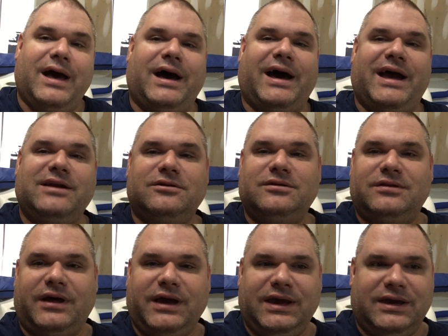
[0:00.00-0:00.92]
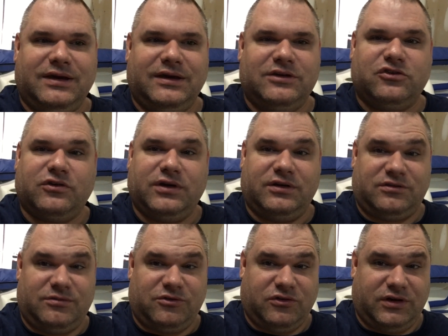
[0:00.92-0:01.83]
I don't like
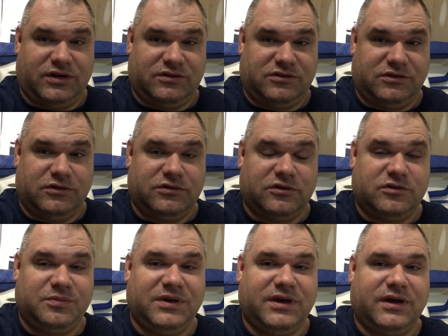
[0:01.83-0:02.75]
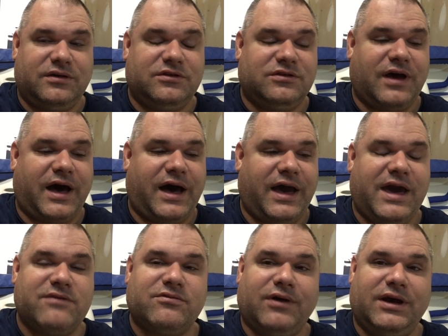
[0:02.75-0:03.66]
transom transducers because I
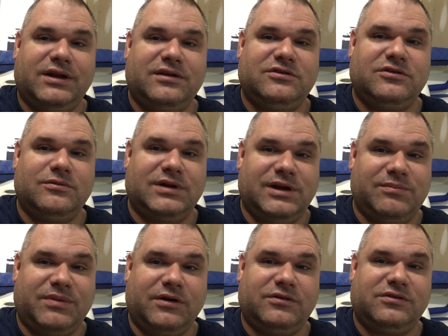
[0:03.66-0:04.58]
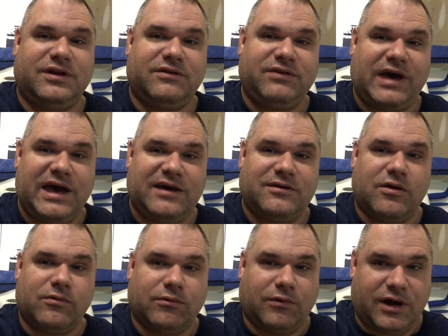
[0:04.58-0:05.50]
have ran into many boats that have had
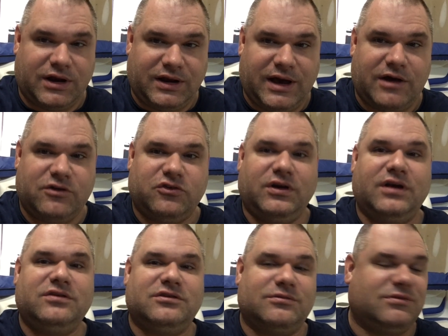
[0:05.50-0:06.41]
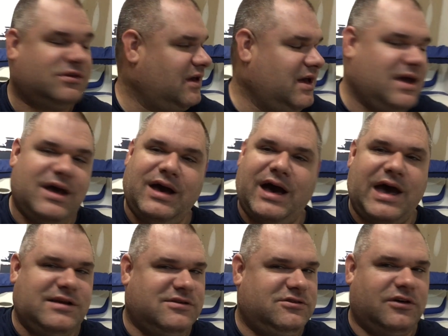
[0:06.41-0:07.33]
rotted out transoms.
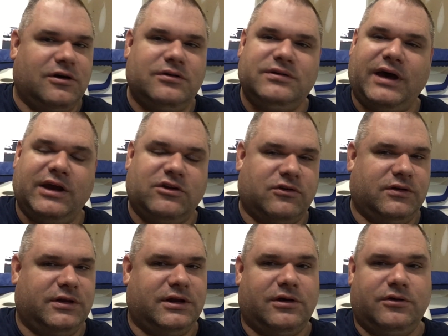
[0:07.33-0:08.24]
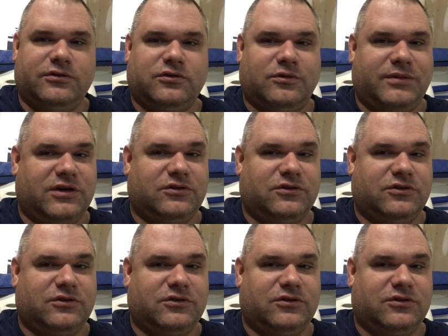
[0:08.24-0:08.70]
I don't like drilling holes through my